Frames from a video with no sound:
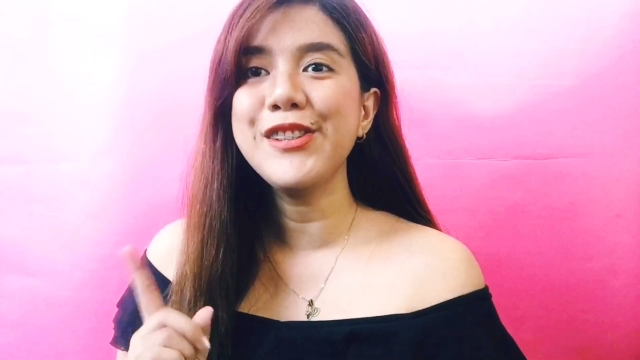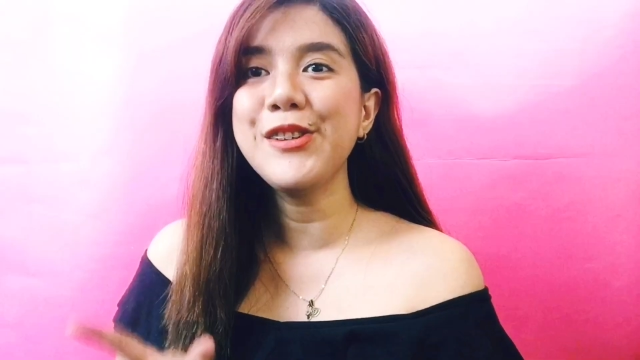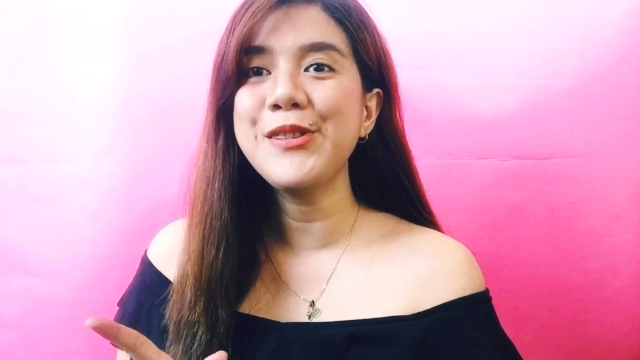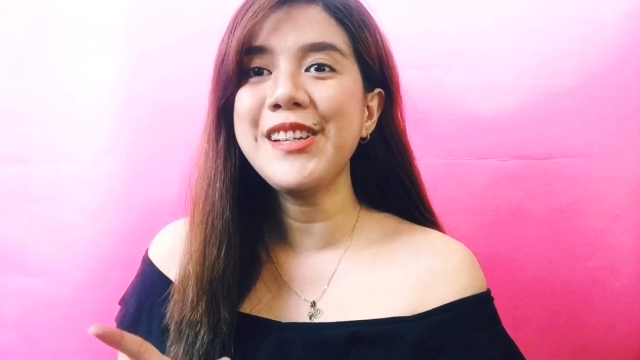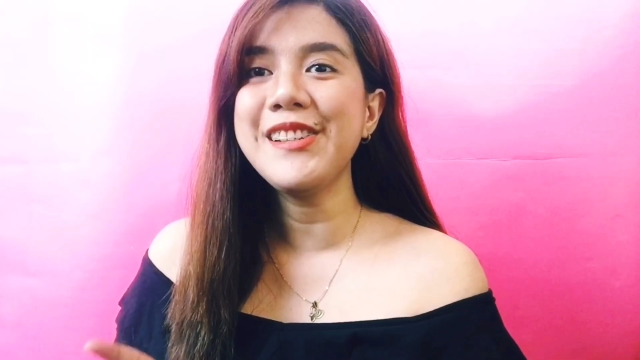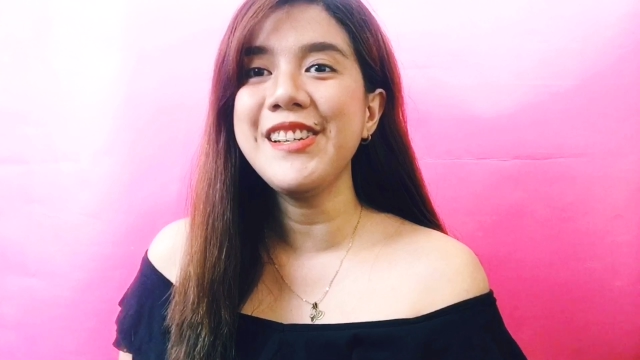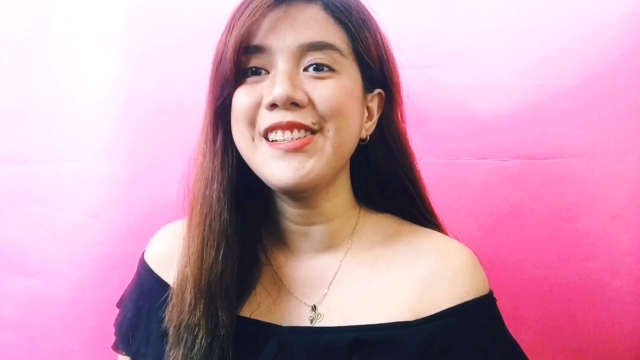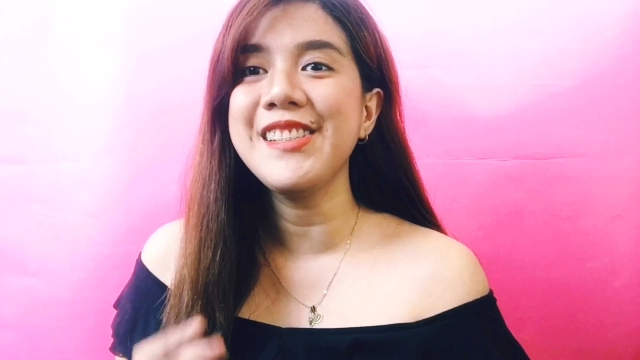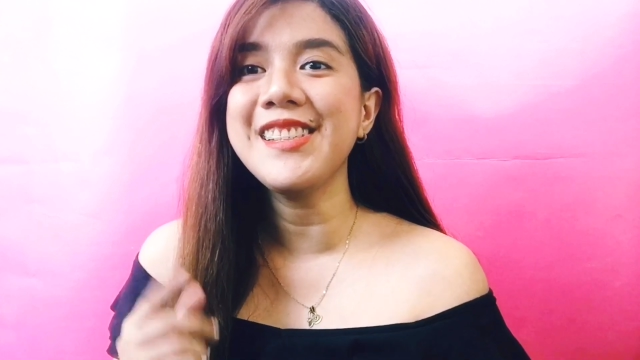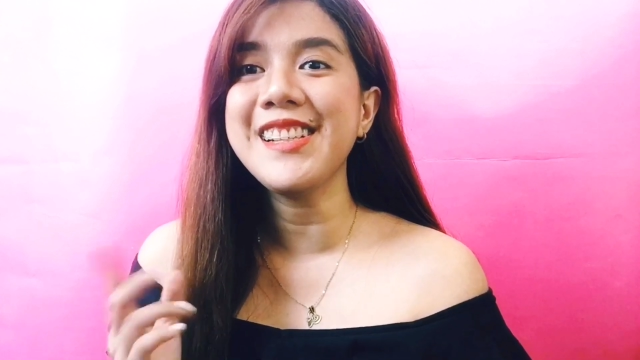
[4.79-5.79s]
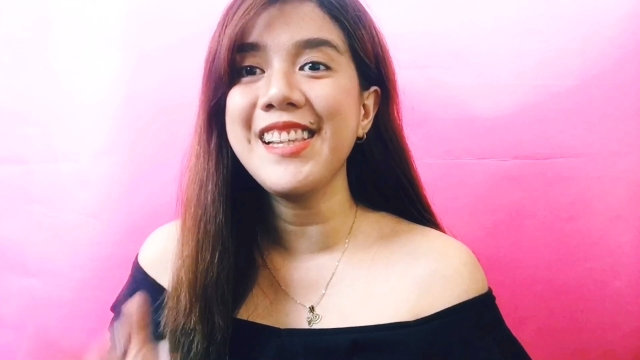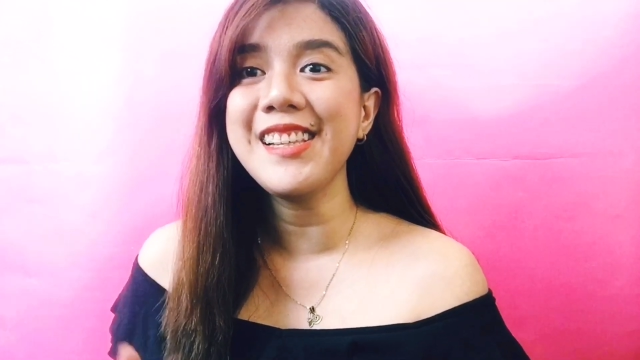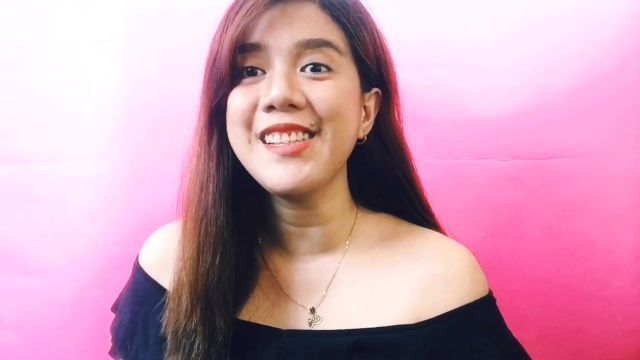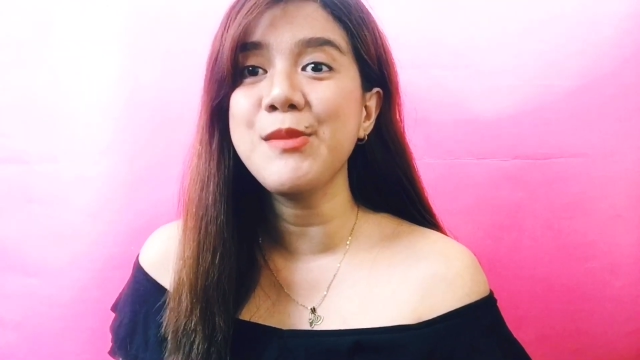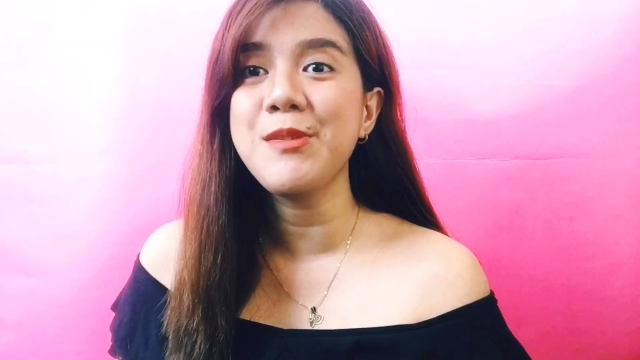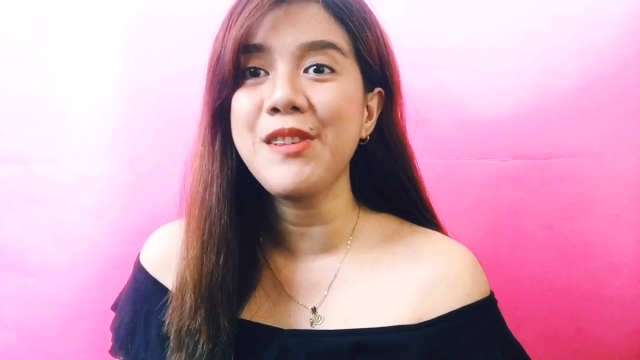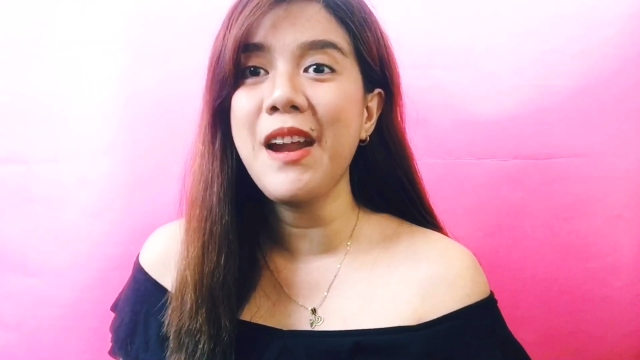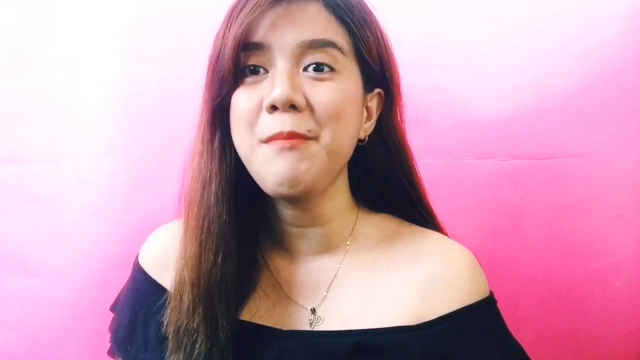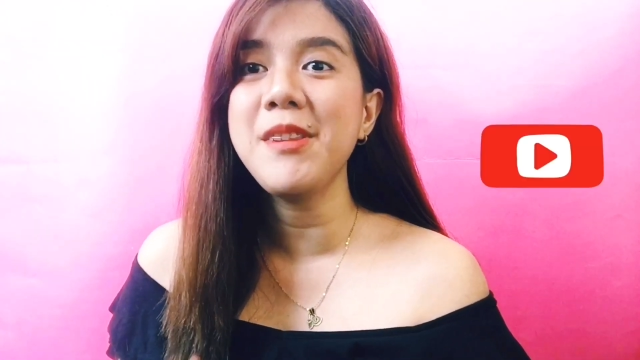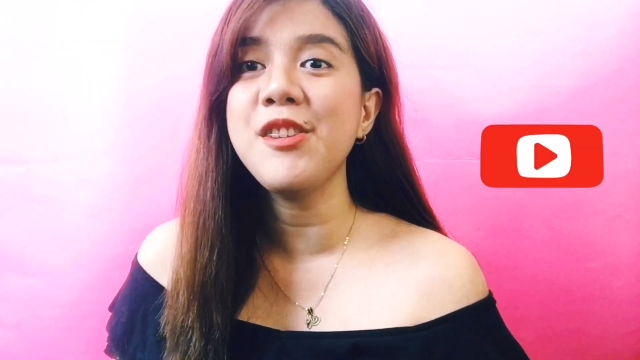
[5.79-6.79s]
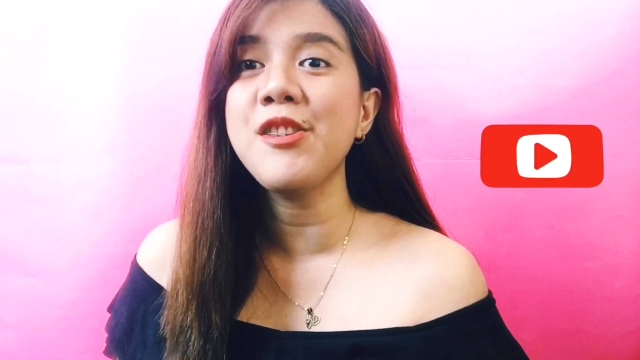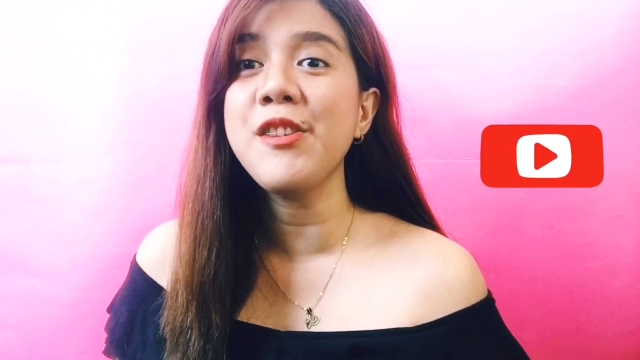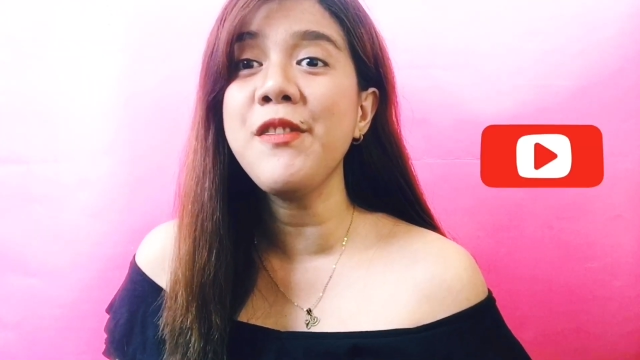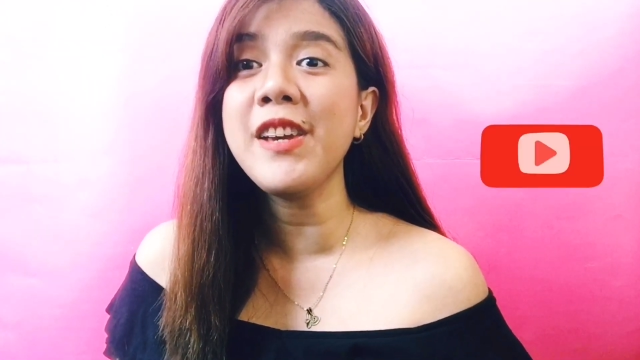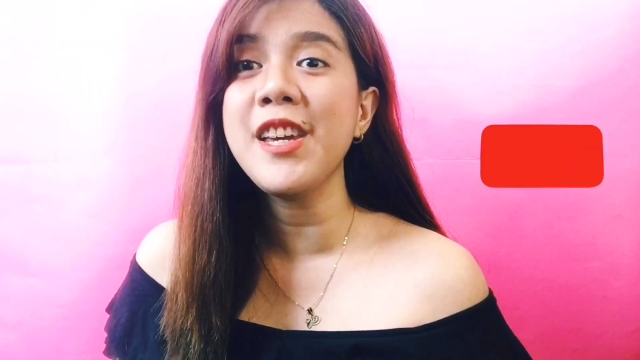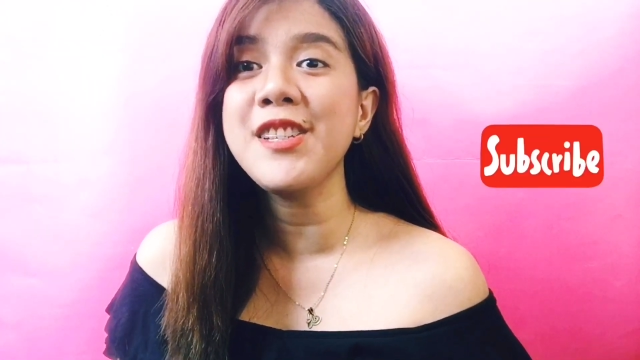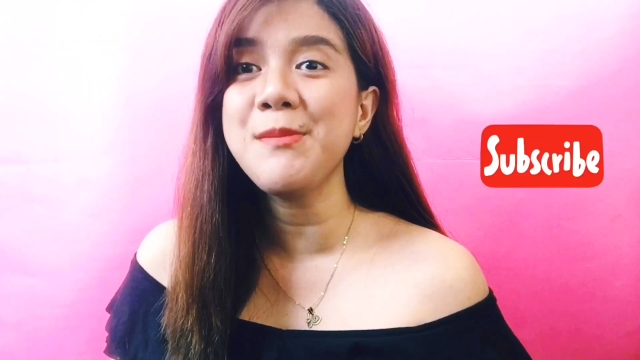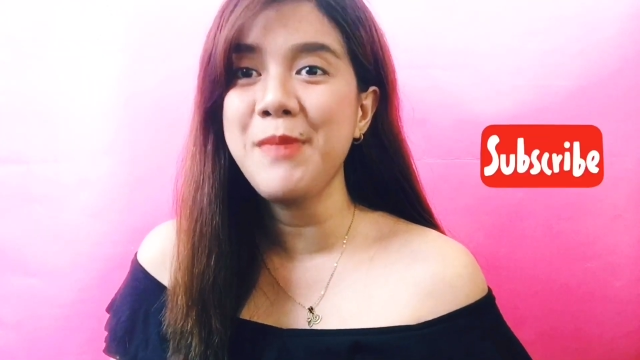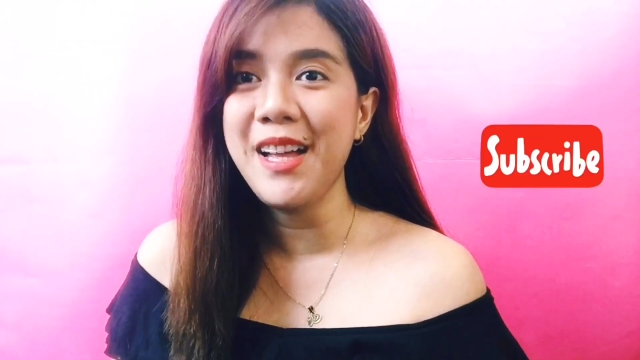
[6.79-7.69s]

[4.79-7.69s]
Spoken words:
You know the drill, just click the subscribe and the notification